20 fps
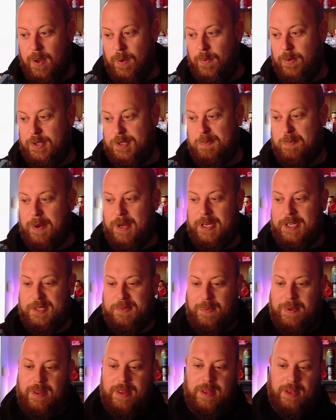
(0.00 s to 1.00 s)
which
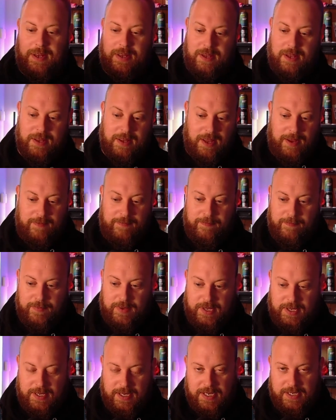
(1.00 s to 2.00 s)
makes me think that they've
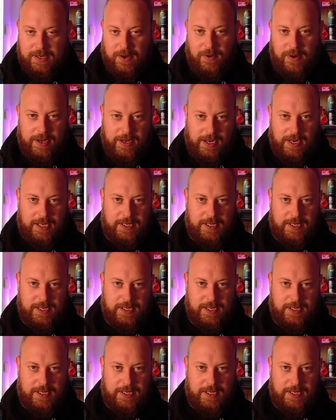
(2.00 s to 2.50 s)
designed